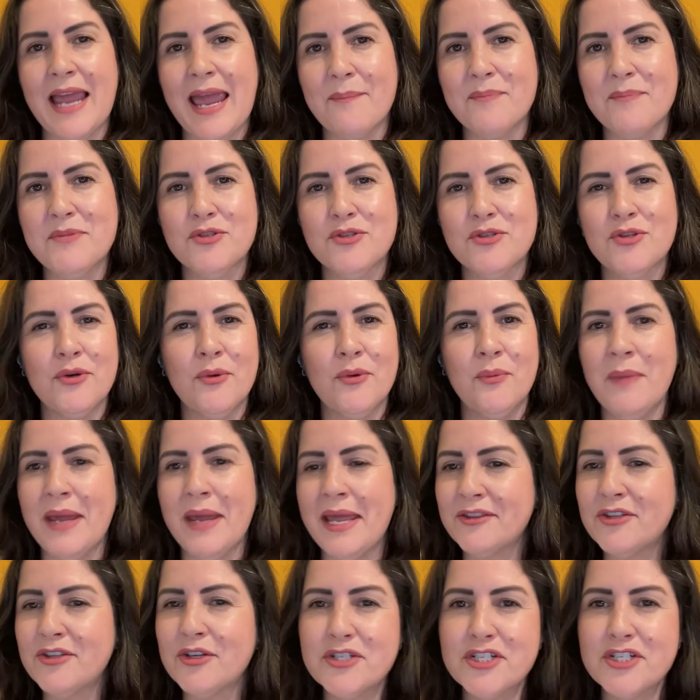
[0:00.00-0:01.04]
apps through
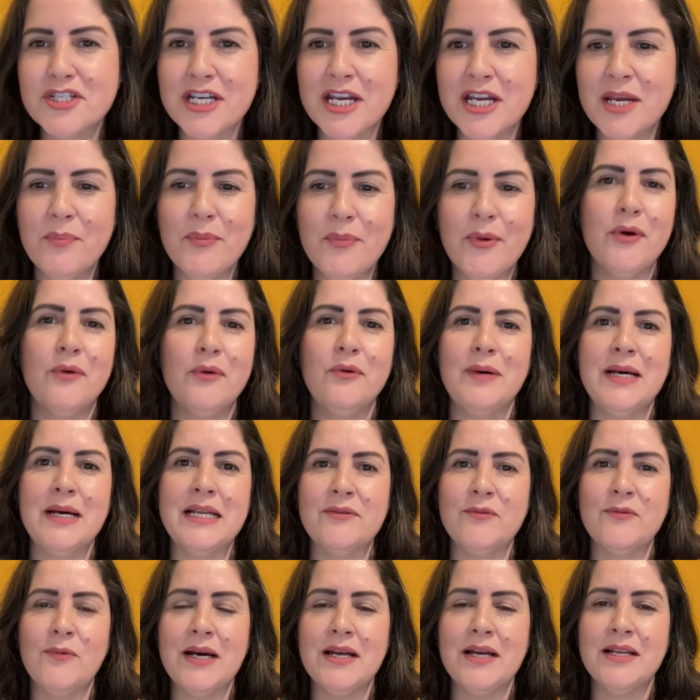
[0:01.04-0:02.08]
mentorship
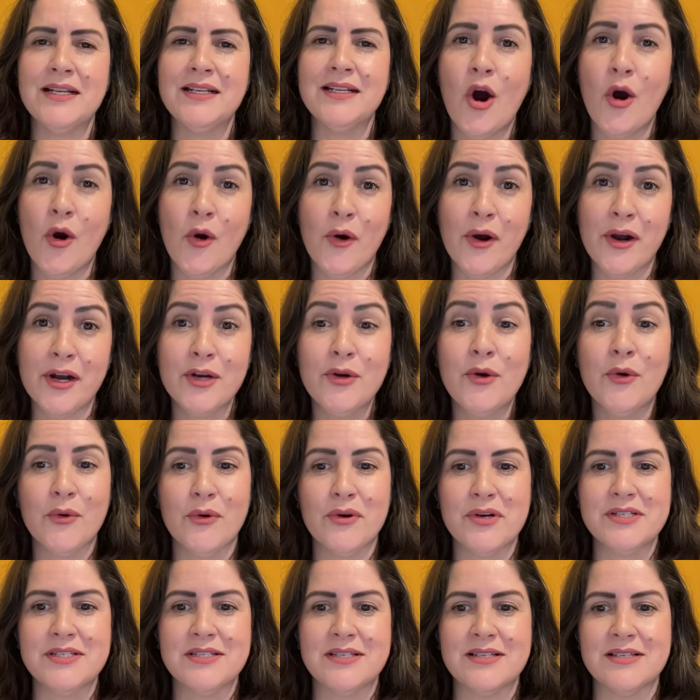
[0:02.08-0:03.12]
011 or
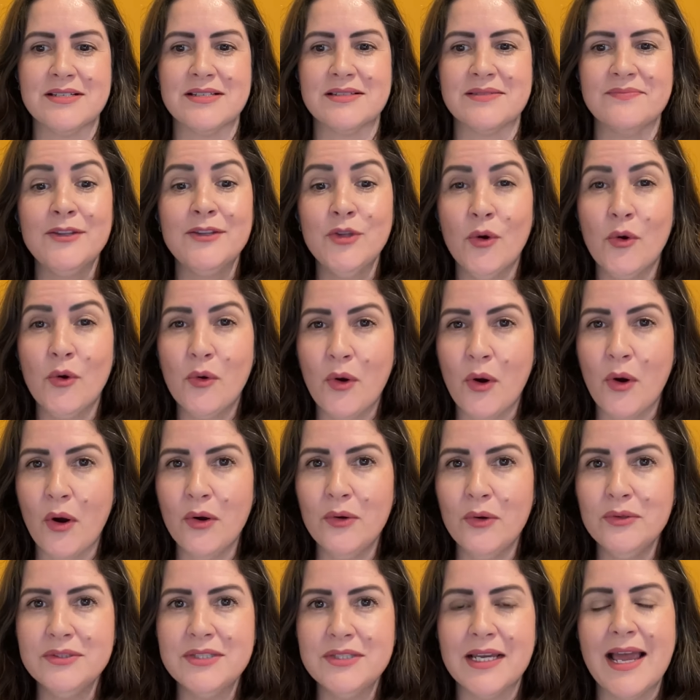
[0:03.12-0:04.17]
courses. No
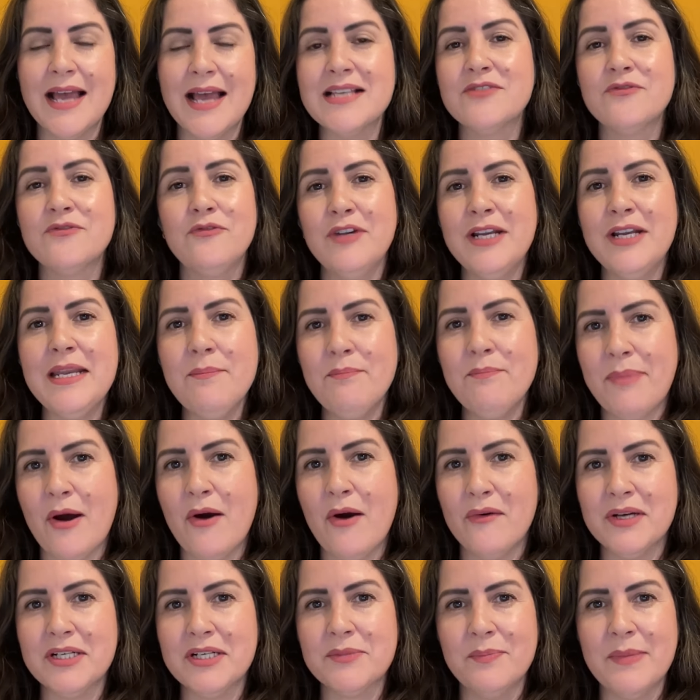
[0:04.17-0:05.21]
code has really
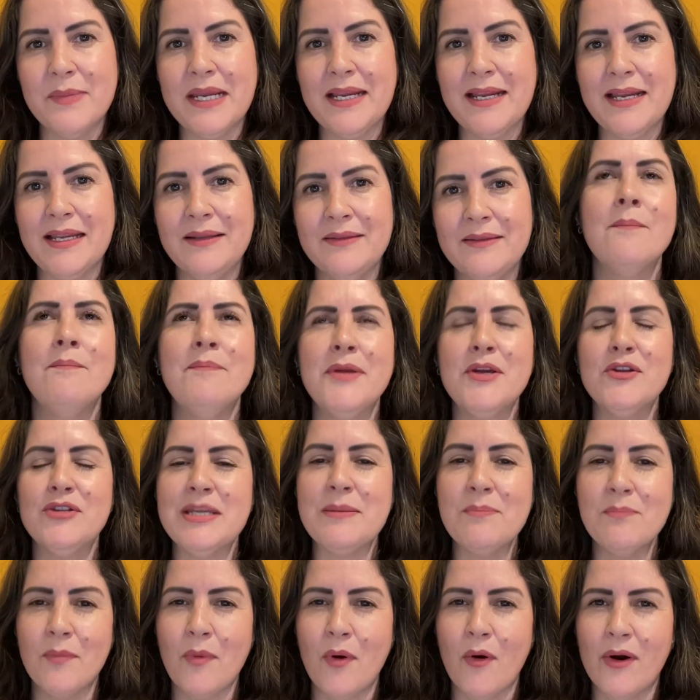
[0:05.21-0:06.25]
empowered me
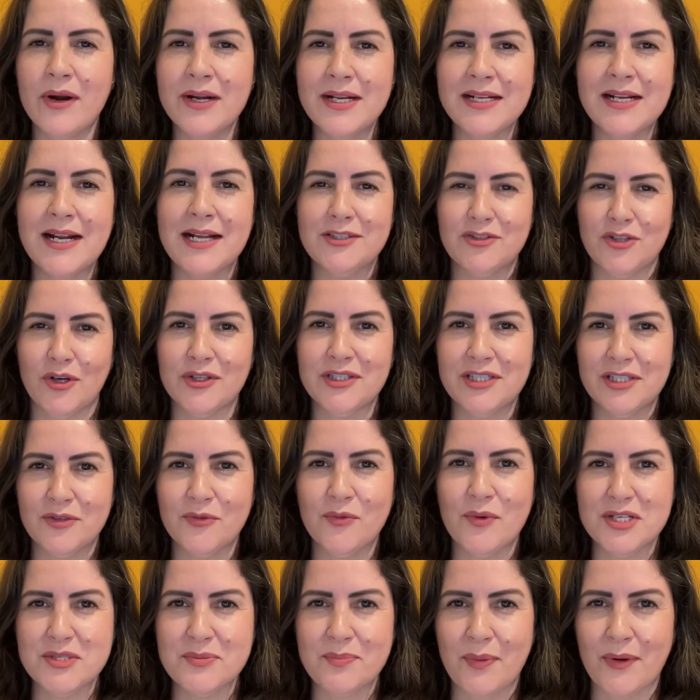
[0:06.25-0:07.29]
building more than I thought it
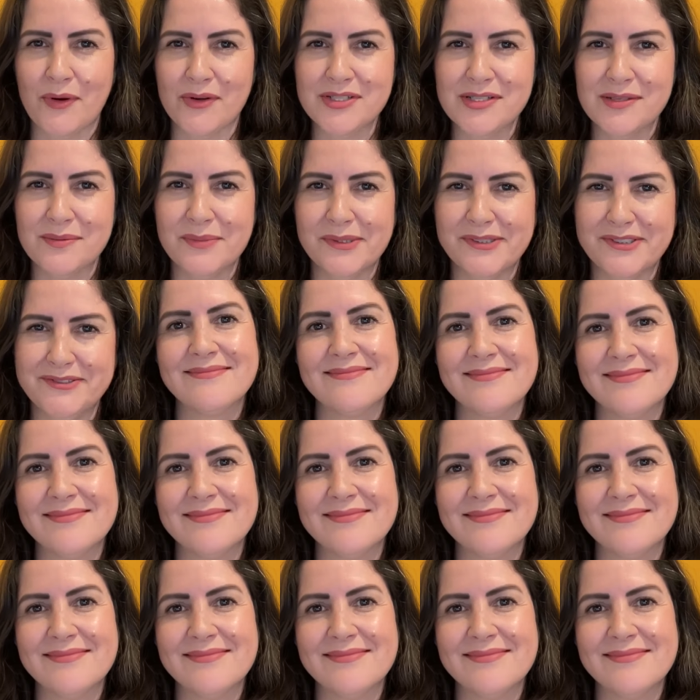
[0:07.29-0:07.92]
was possible.